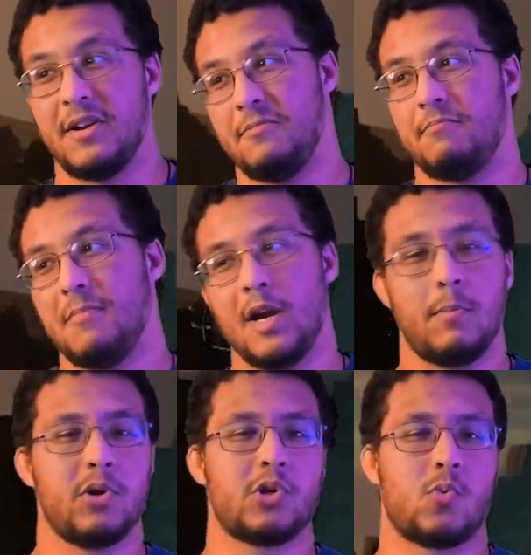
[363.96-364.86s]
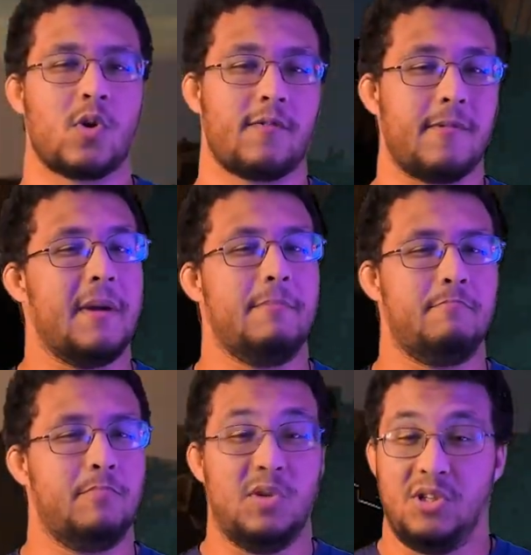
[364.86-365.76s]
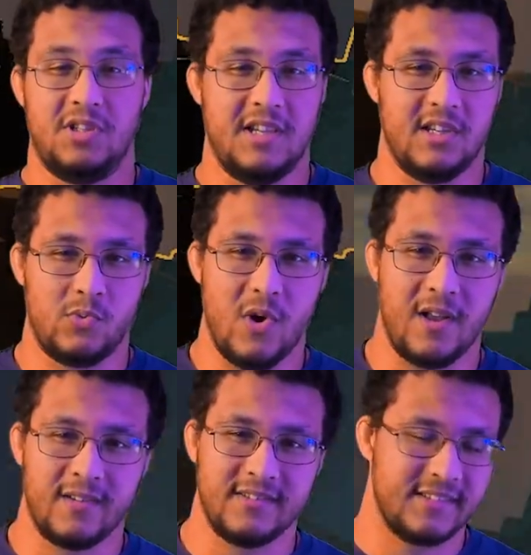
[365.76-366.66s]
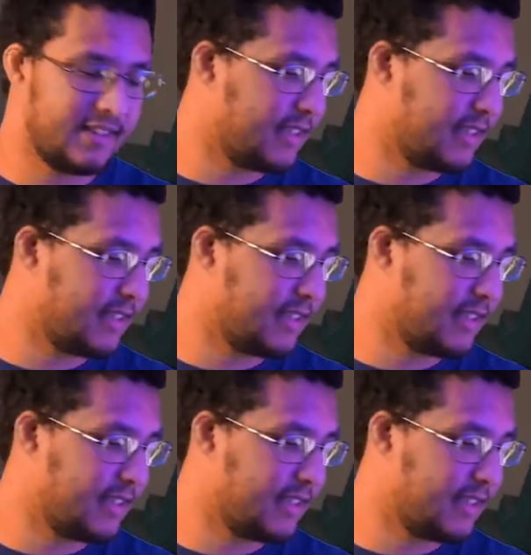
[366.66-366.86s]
but it made a bunch of work for my PC as well.